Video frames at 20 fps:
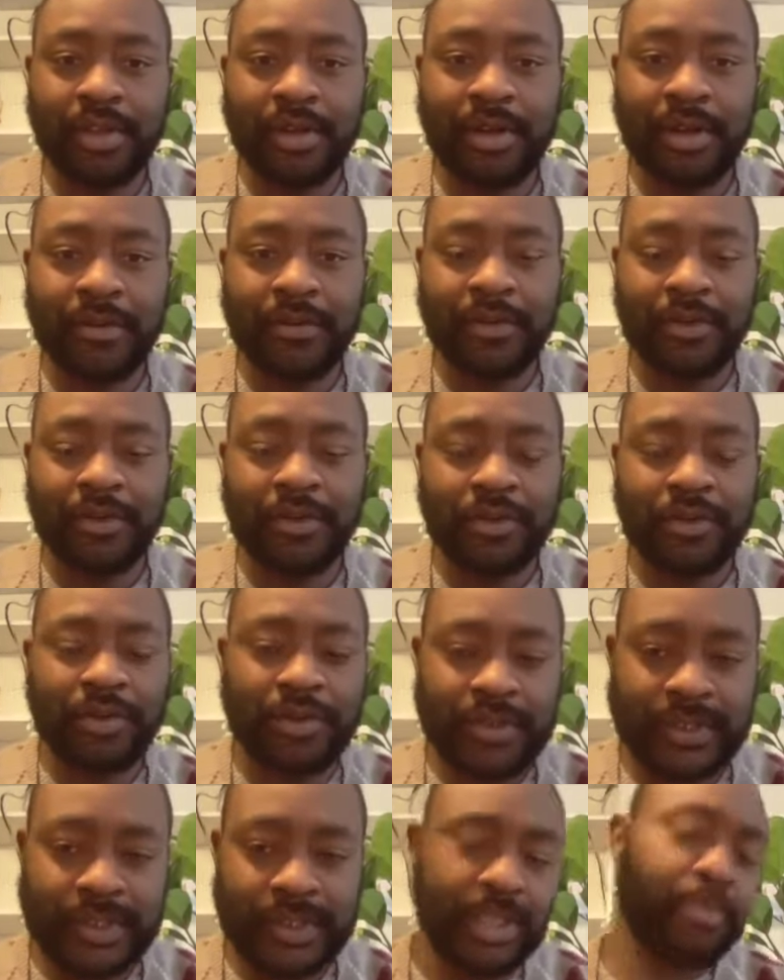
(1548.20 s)
after you
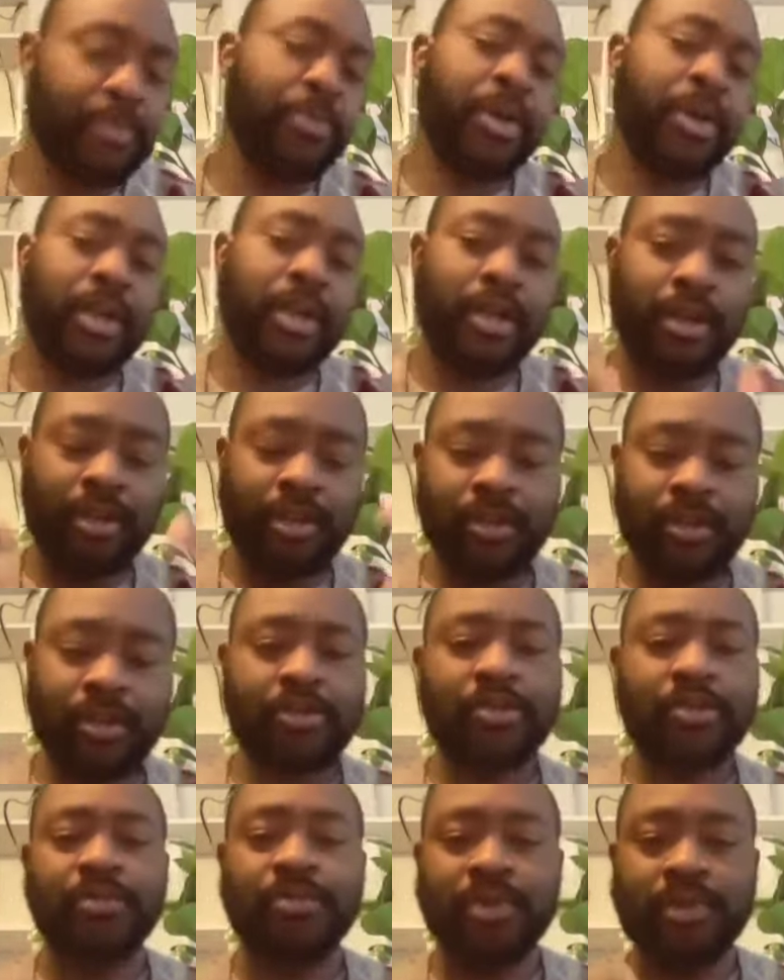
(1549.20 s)
understand the market and
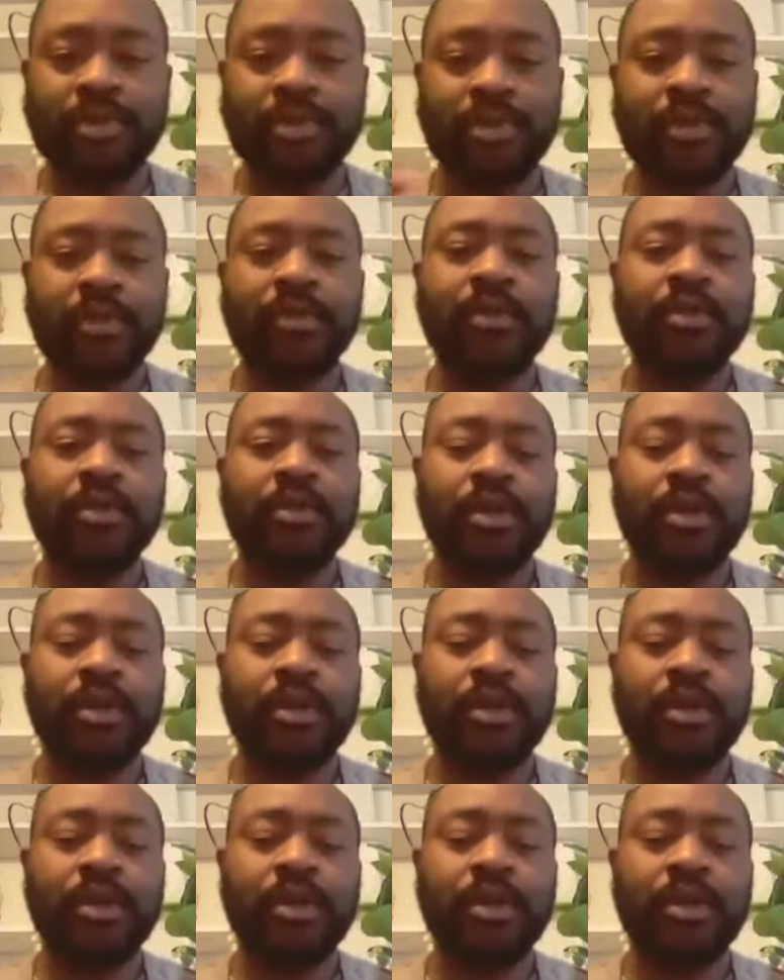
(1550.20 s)
you are building